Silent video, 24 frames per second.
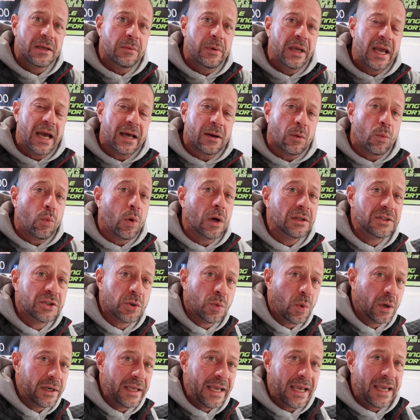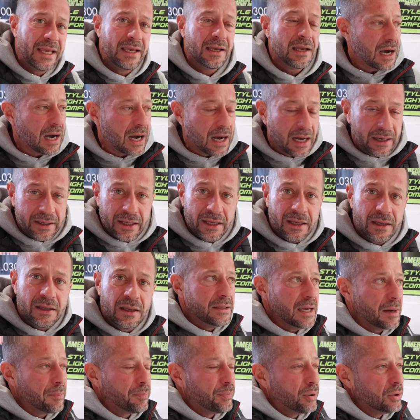we had a 128 on it
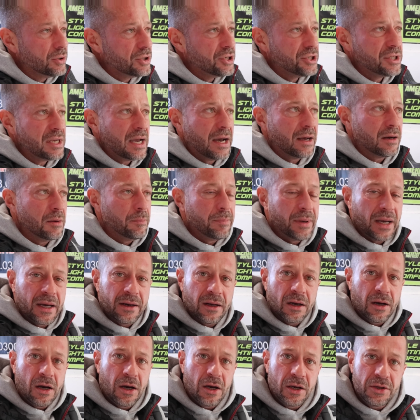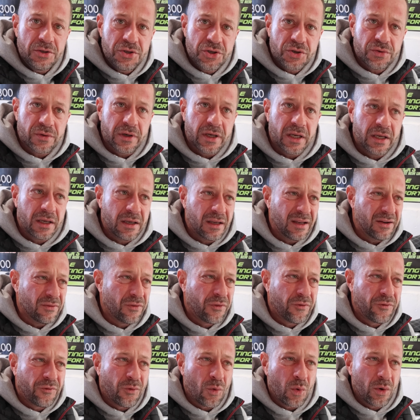that pushed out about
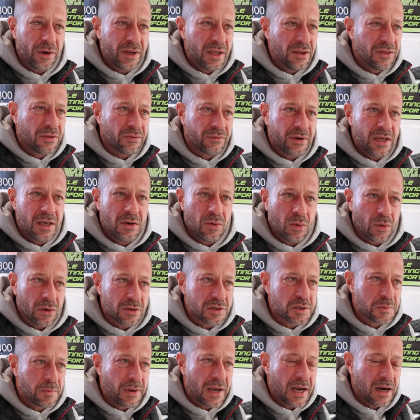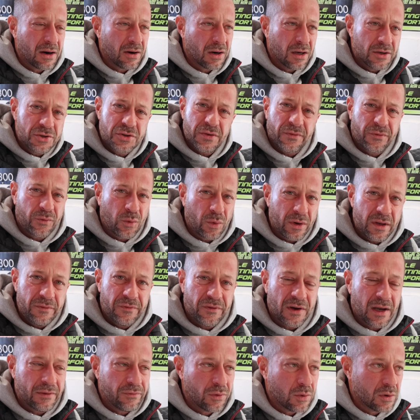143 horsepower,
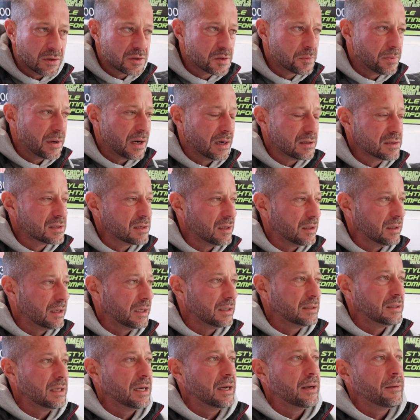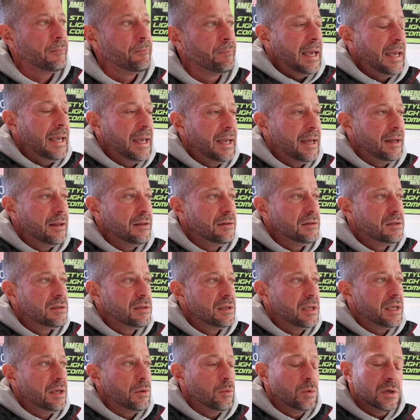145 horsepower, something like that. And
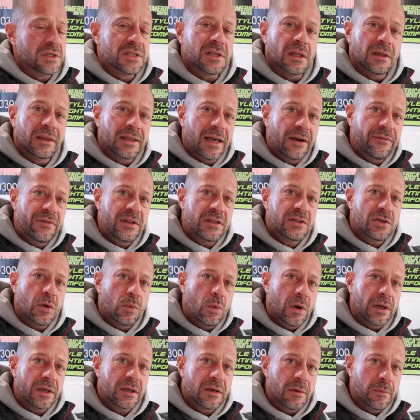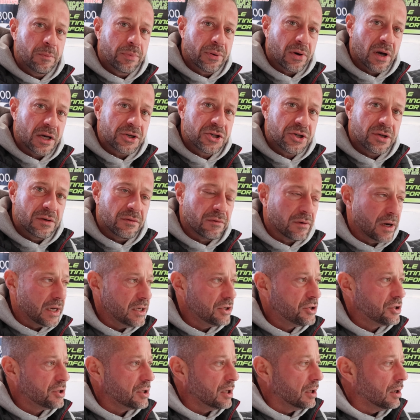it was 11-to-1 compression
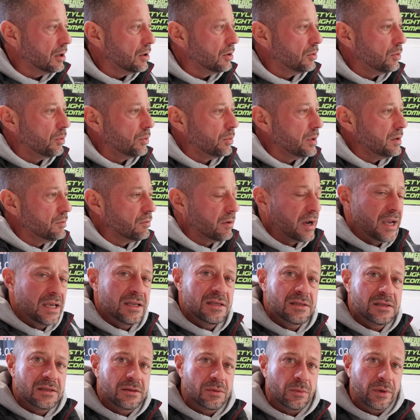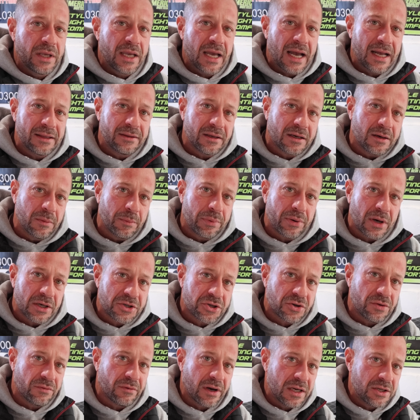ratio. We had the
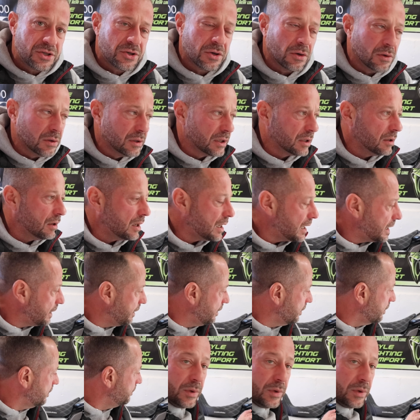compression ratio a little higher.